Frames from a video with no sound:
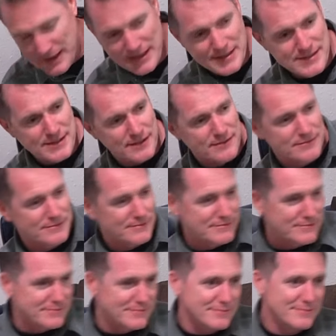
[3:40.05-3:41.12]
is it
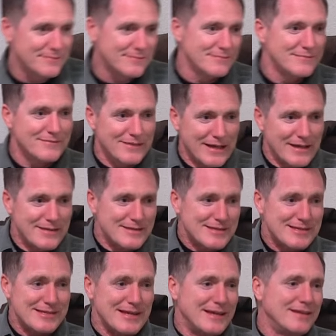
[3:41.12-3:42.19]

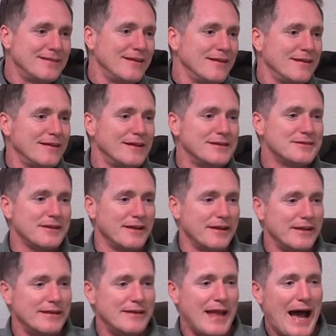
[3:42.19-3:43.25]
sin? Is it
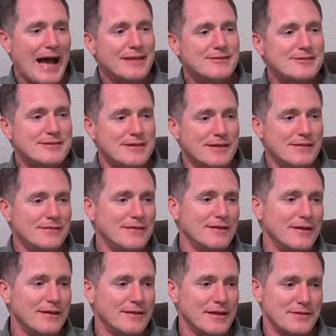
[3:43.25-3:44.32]
not
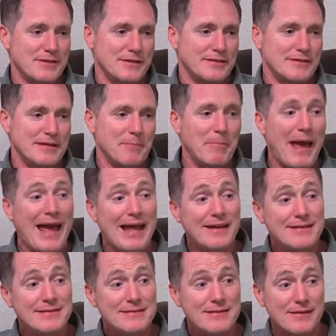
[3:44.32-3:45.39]
sin? Does it
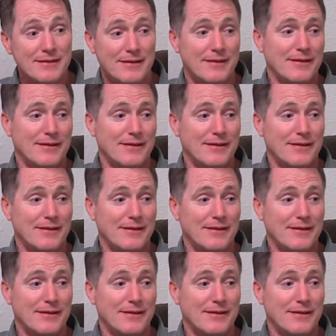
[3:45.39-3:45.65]
depend?